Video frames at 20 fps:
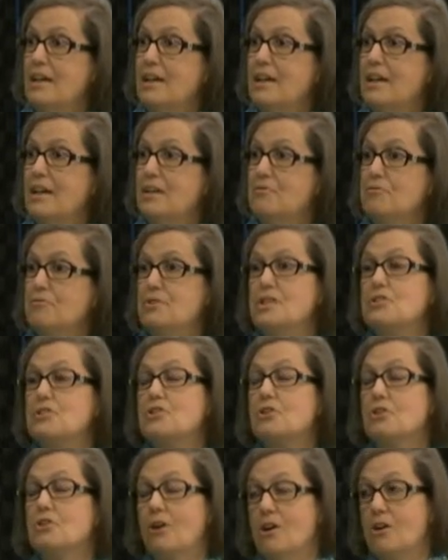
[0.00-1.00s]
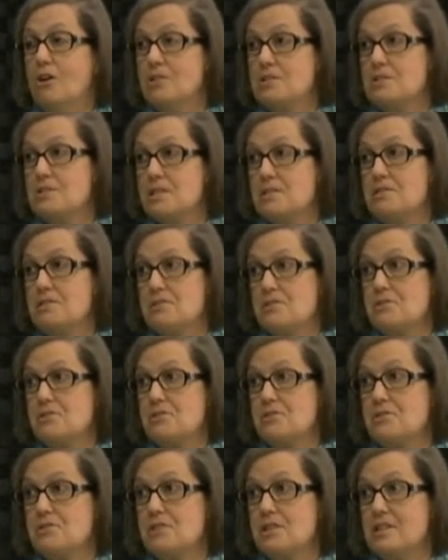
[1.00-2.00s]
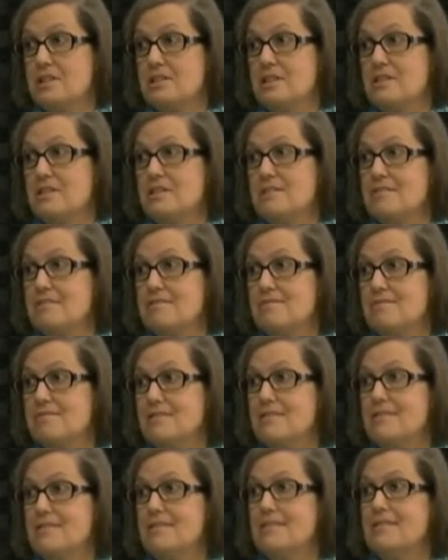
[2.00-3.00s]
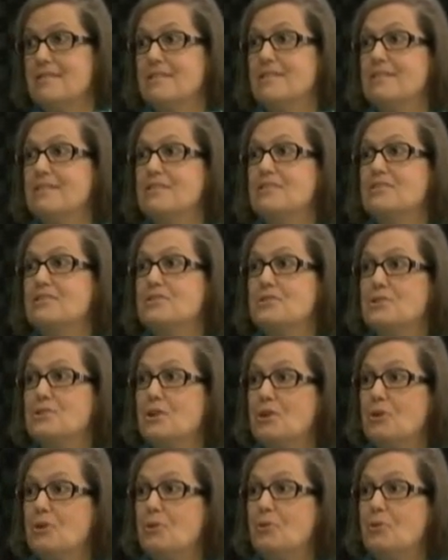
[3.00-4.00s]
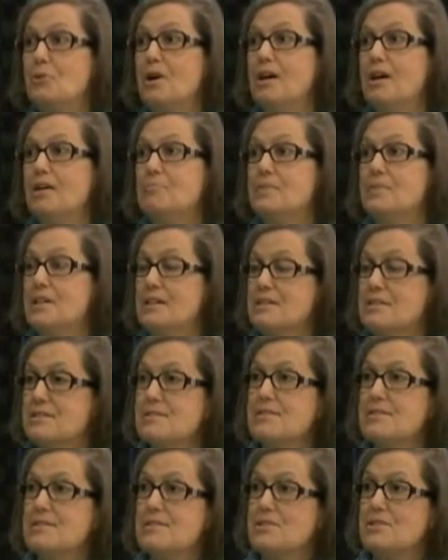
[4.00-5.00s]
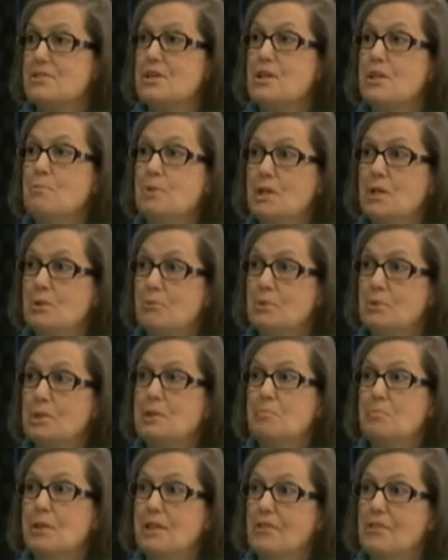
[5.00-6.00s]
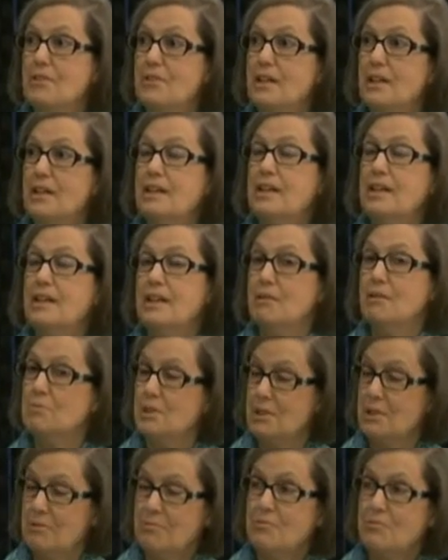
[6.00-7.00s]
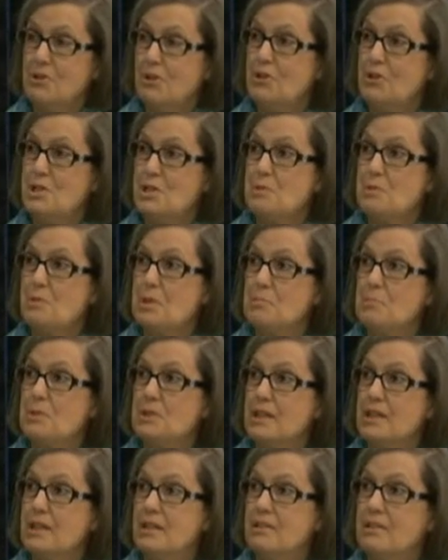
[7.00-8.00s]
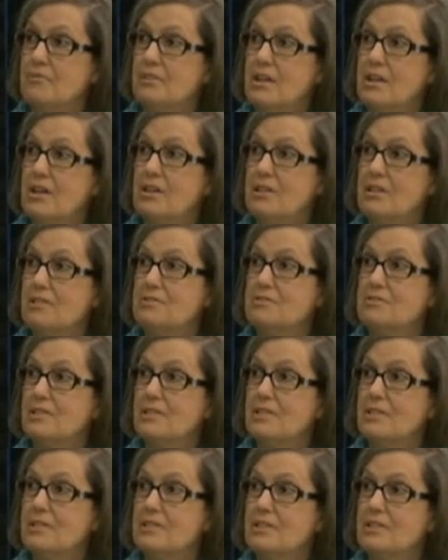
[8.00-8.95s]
and feature all six sister cities. Oh, okay. So um, it's, it's going to be a really big thing, and I would encourage people to get involved.